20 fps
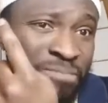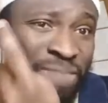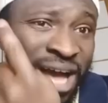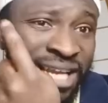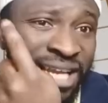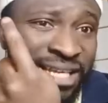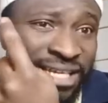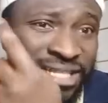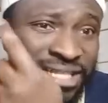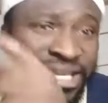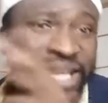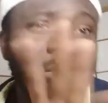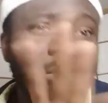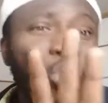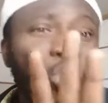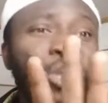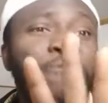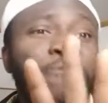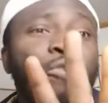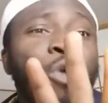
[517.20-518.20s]
Malik said
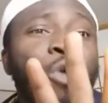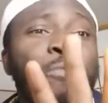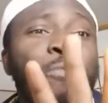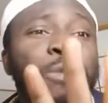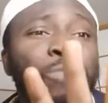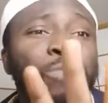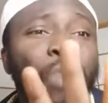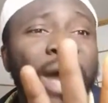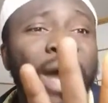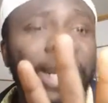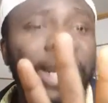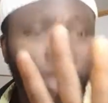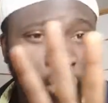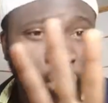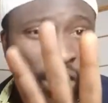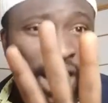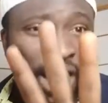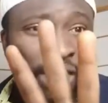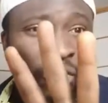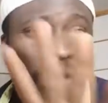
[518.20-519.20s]
only four people had the
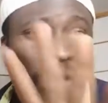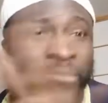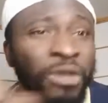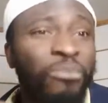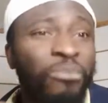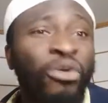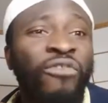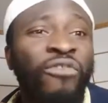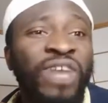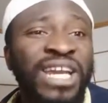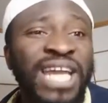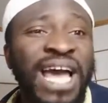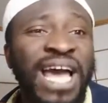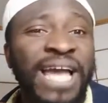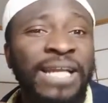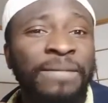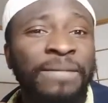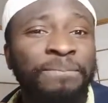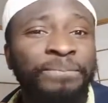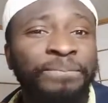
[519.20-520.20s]
Quran when the prophet
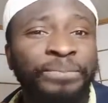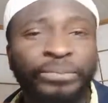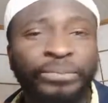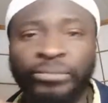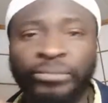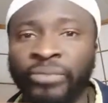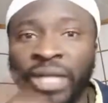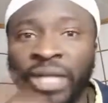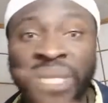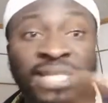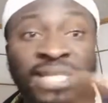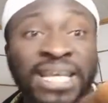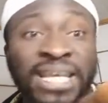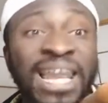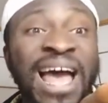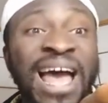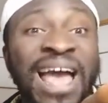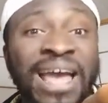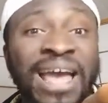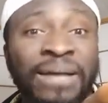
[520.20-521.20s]
died. He's a
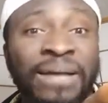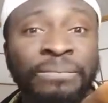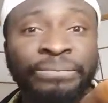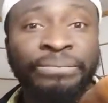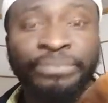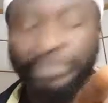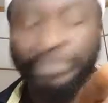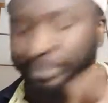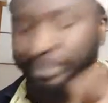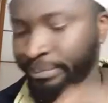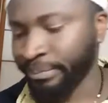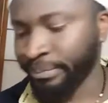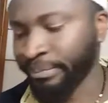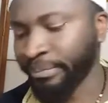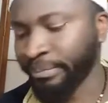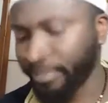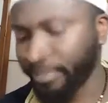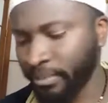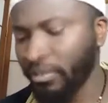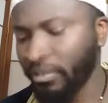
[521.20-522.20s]
liar.
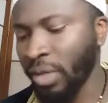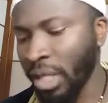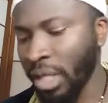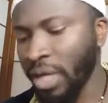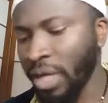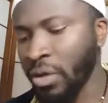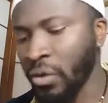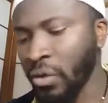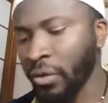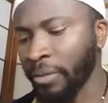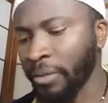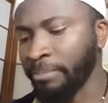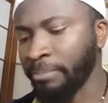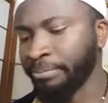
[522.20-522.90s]
Good.